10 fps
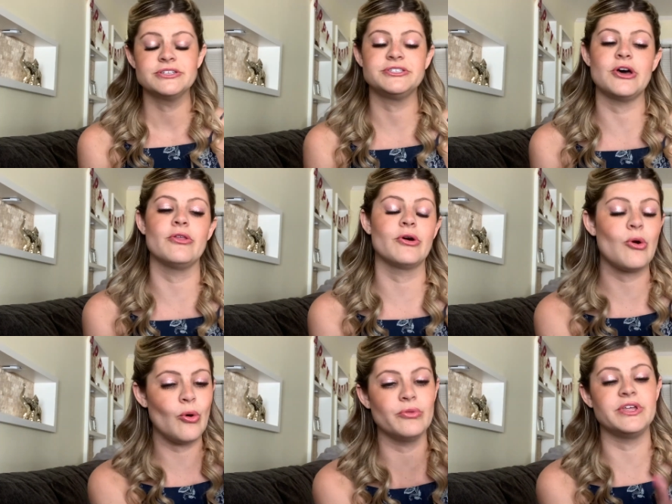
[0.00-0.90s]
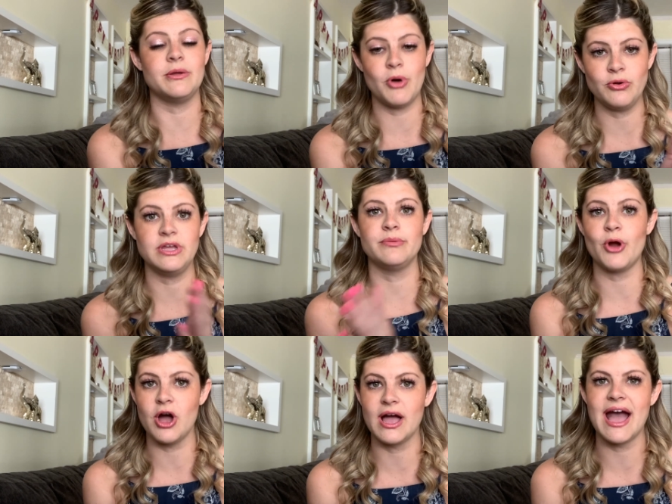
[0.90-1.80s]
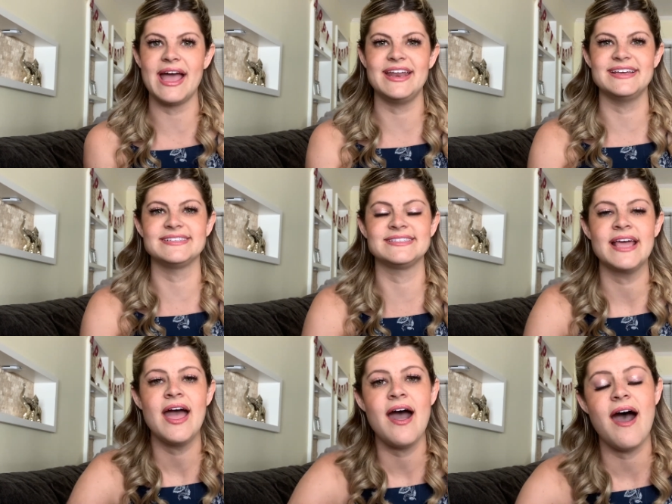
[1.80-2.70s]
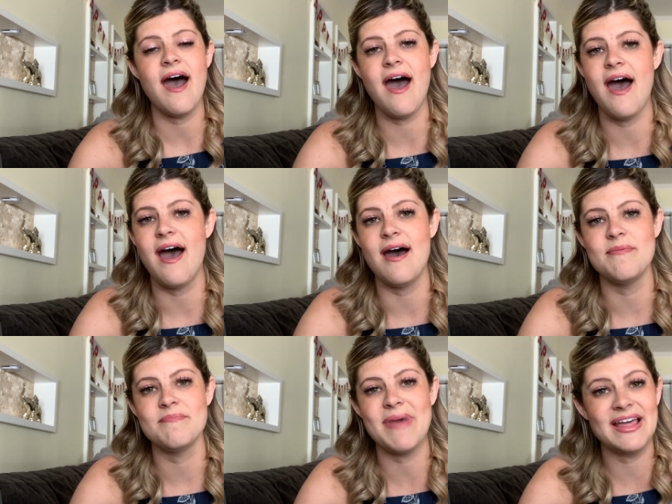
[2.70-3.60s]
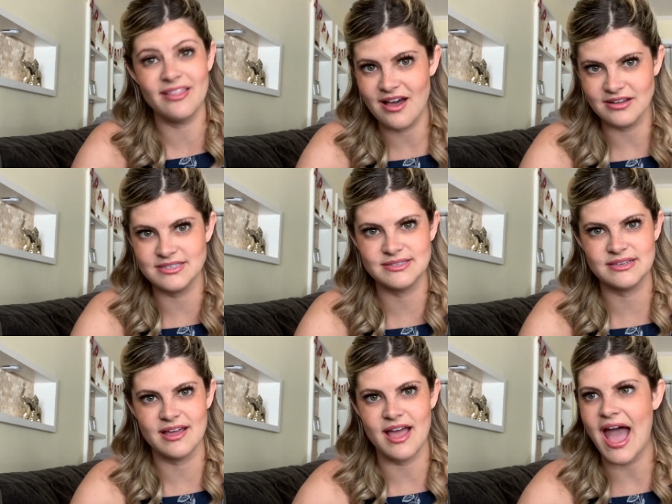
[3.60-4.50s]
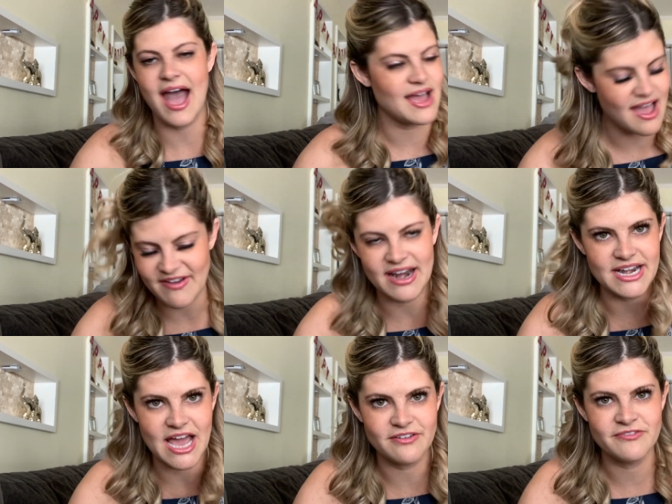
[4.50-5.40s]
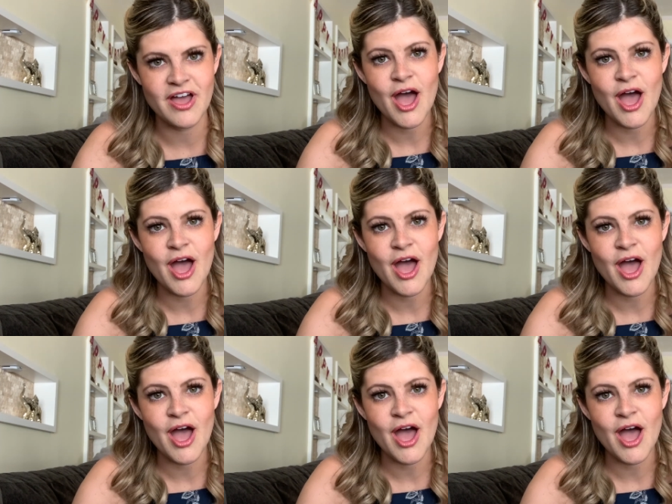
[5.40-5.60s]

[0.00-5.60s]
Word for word: So the cold, the pneumonia, the bronchitis, um, my lungs have had enough.